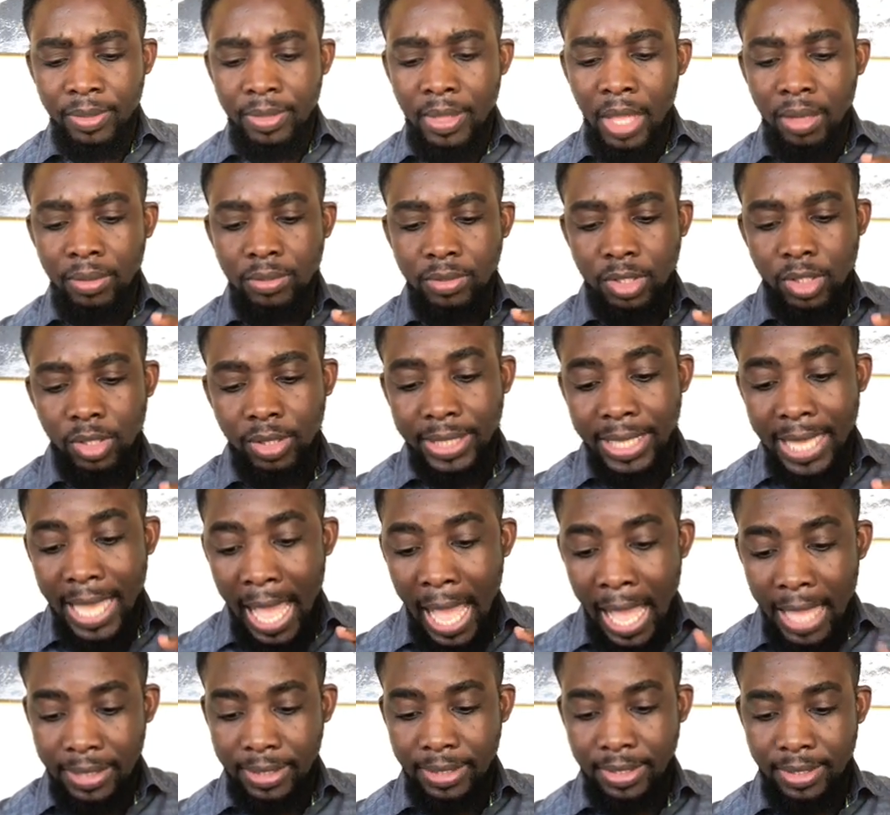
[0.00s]
Now, to
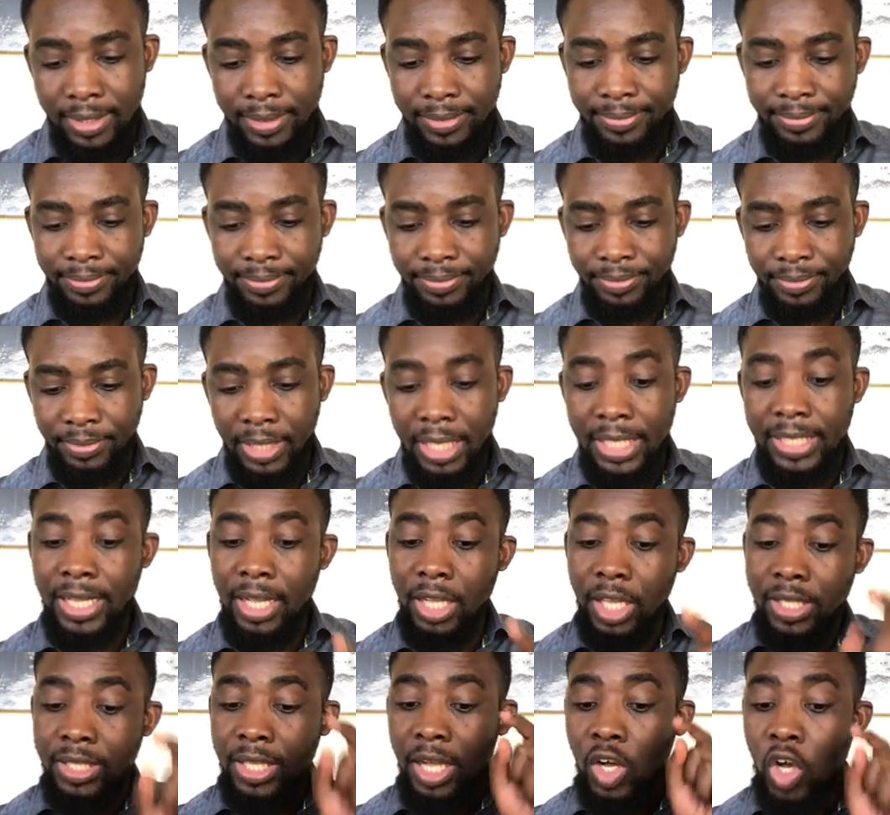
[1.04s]
the ant, he
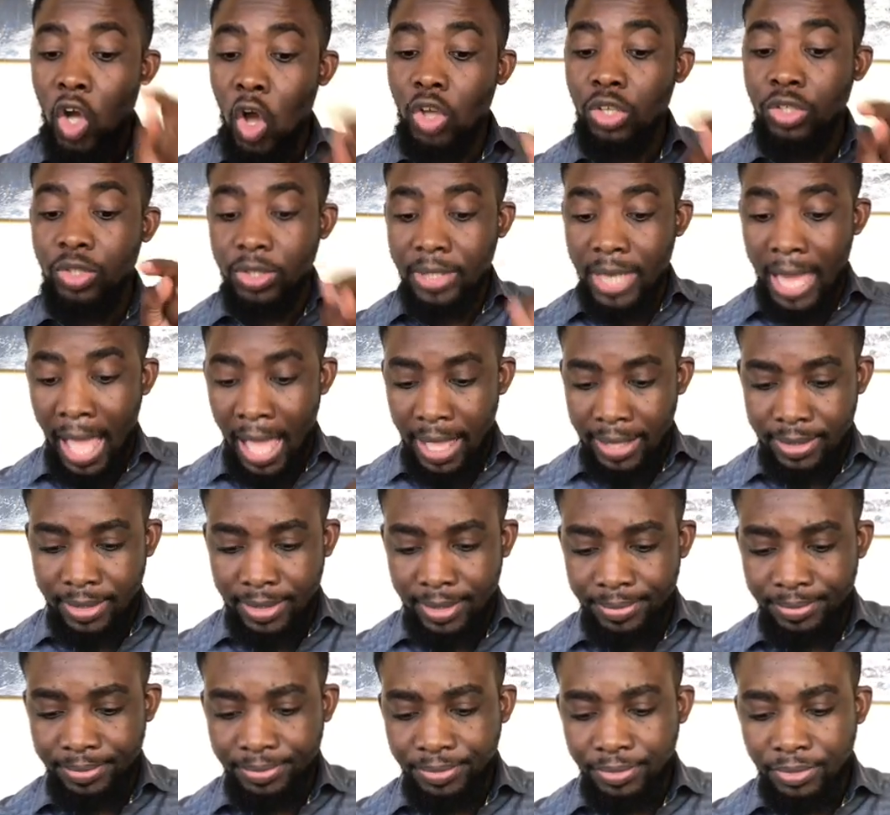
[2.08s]
said, go to the
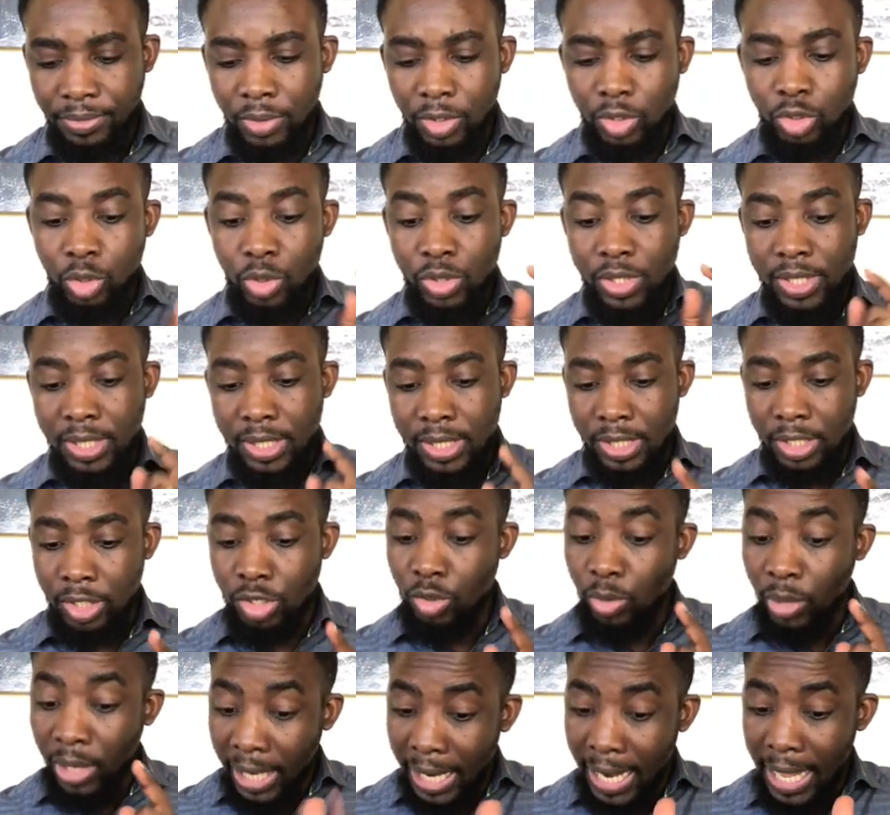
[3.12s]
ant,
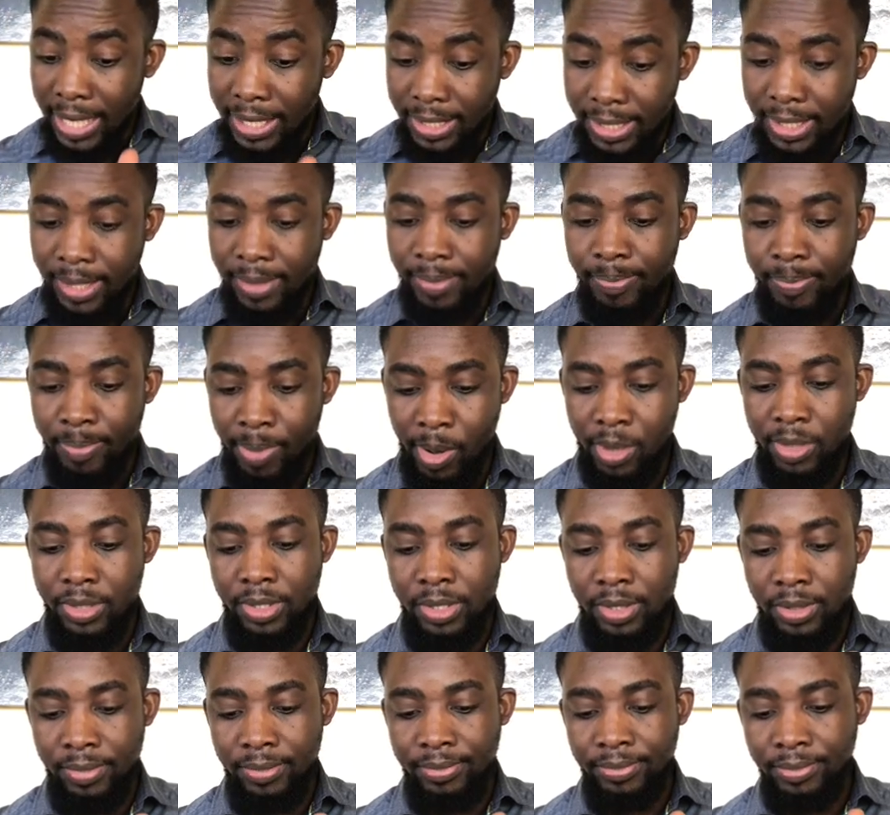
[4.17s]
you lazy
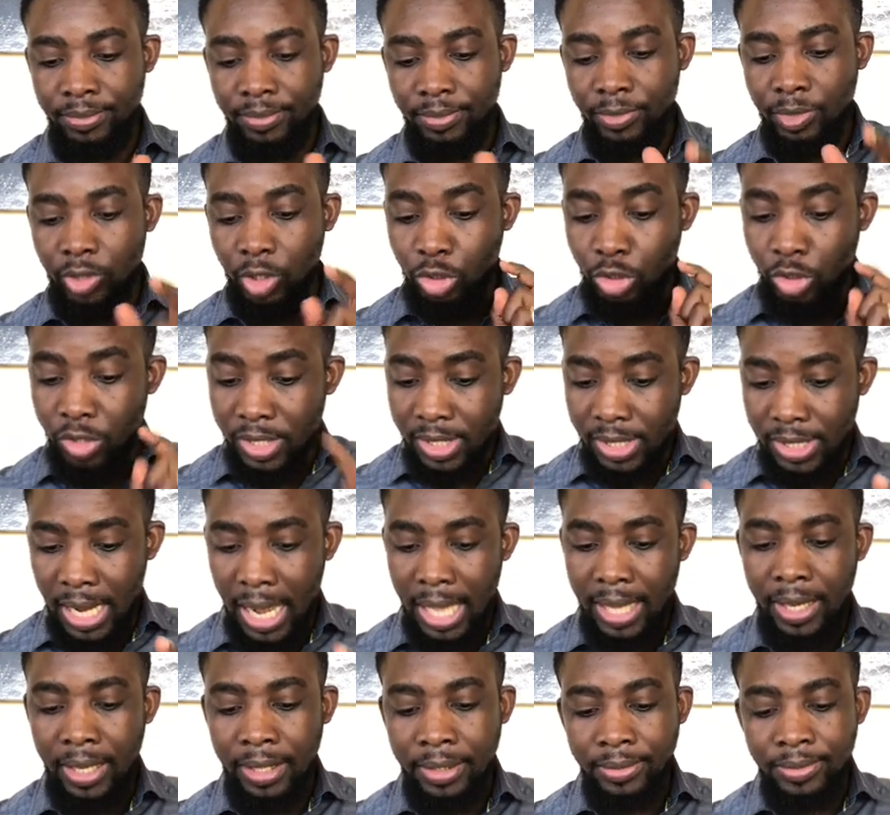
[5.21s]
person, or you
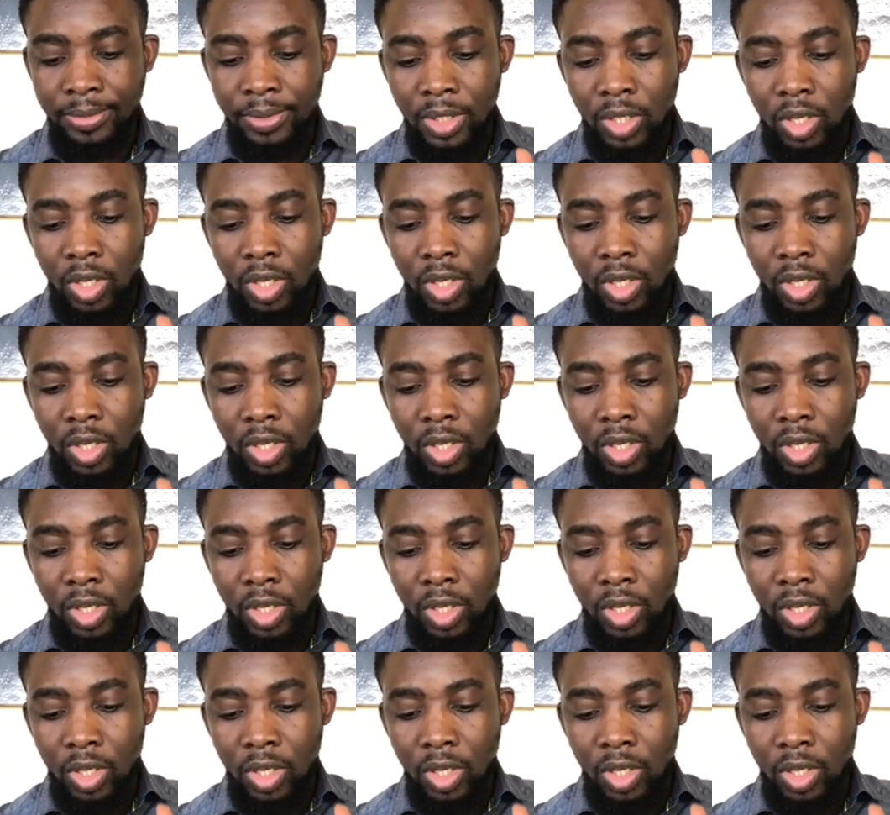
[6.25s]
sluggard.